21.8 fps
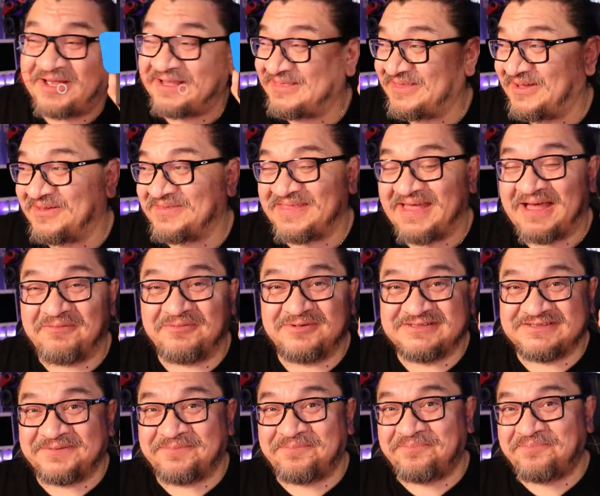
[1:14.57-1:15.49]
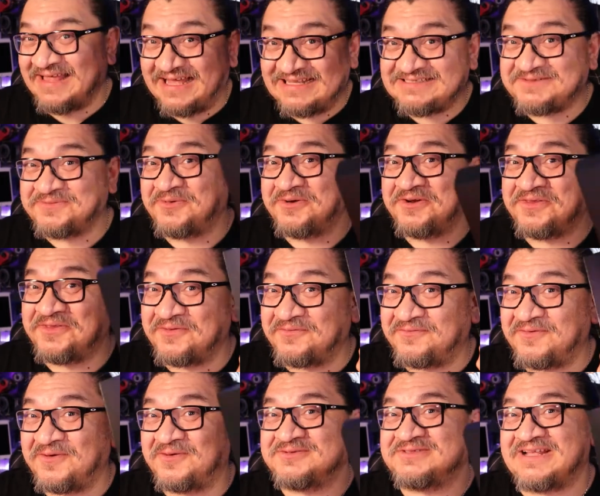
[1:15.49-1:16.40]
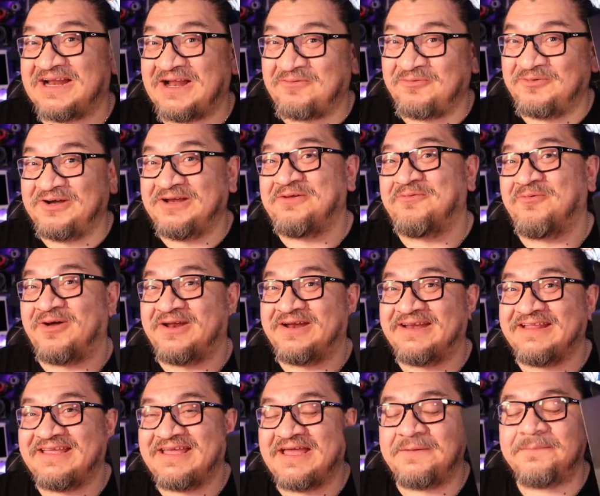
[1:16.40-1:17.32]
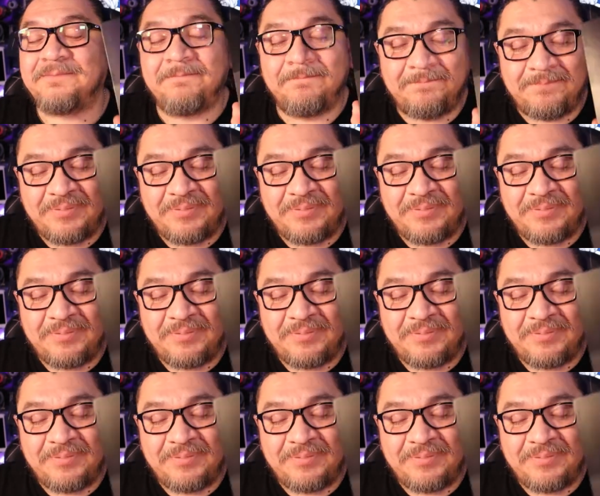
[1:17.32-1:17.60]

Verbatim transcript: I thought that's one of the phones that I really wanted to get.